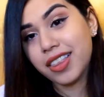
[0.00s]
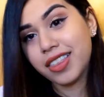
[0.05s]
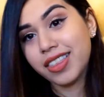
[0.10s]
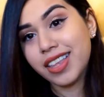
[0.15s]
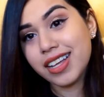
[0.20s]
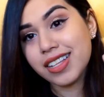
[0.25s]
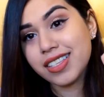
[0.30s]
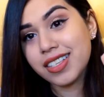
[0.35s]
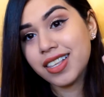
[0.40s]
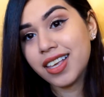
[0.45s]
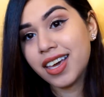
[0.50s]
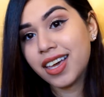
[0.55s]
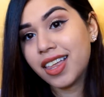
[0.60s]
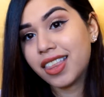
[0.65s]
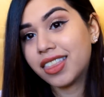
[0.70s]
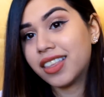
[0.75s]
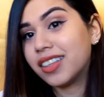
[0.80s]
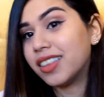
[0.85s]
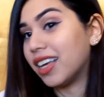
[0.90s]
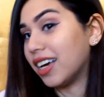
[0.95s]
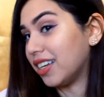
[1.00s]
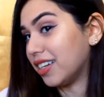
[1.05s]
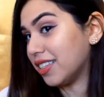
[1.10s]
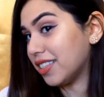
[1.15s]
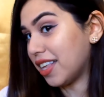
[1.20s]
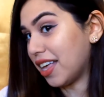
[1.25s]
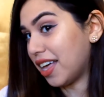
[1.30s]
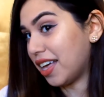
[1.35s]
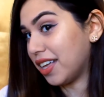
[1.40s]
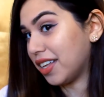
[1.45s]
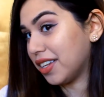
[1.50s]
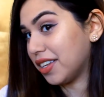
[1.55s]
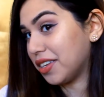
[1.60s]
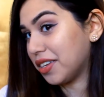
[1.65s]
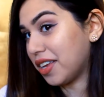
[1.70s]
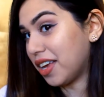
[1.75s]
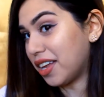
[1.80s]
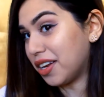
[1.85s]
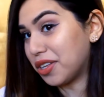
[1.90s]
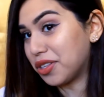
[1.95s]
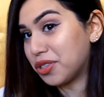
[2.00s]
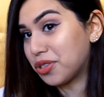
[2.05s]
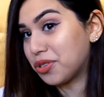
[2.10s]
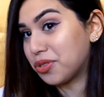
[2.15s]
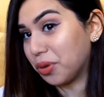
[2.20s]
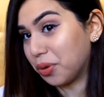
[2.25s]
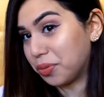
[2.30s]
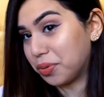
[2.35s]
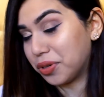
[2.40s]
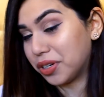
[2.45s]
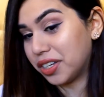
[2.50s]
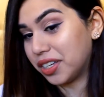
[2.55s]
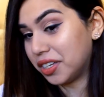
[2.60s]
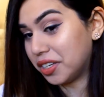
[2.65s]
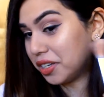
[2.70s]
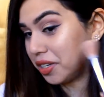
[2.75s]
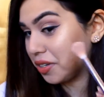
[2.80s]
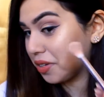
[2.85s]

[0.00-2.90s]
that's like the lightest hand, and it's so pretty.